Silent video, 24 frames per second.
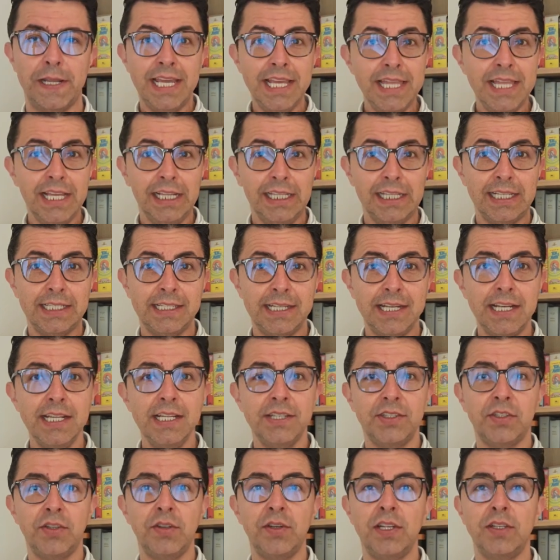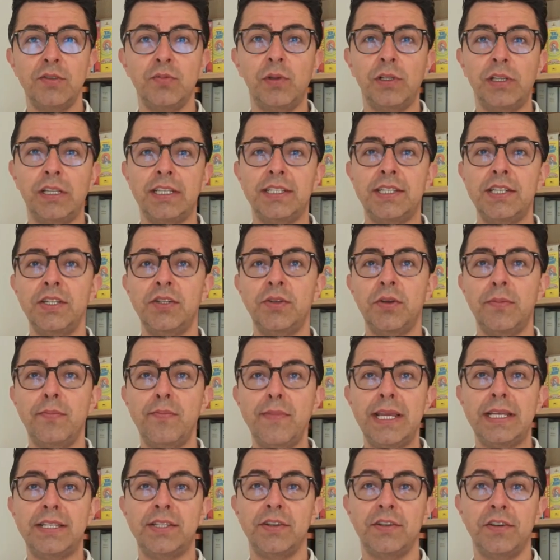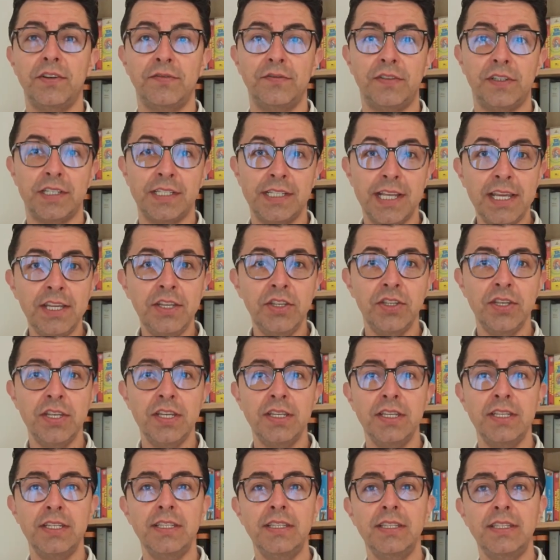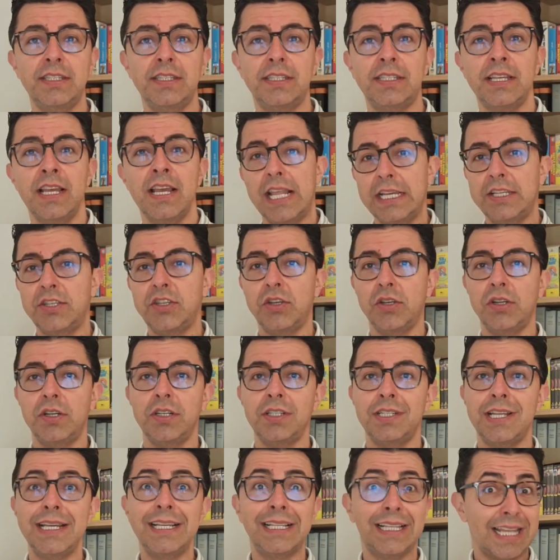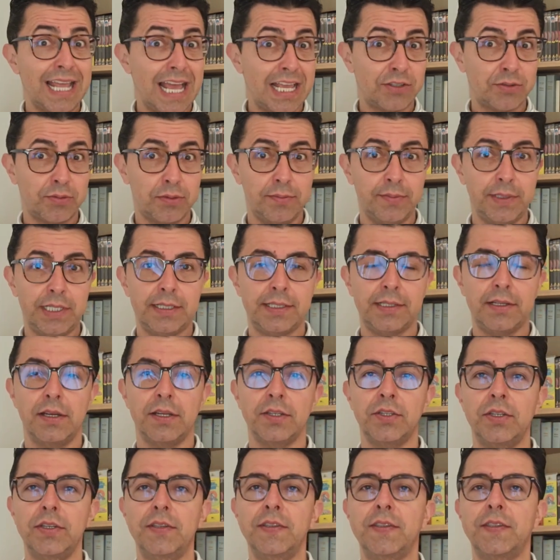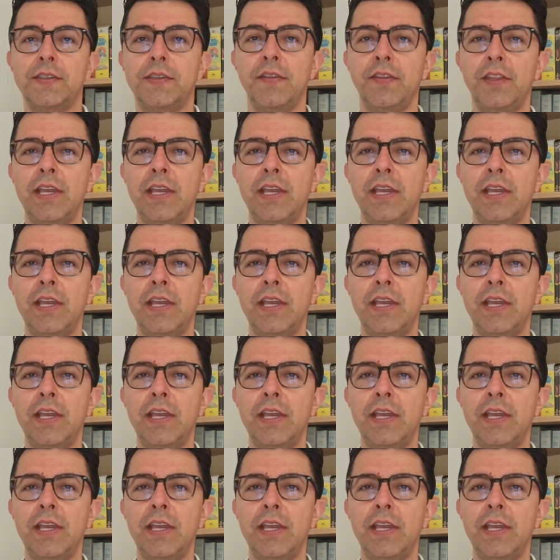In the listening, students would listen to a mix of conversations, lectures, and classroom discussions.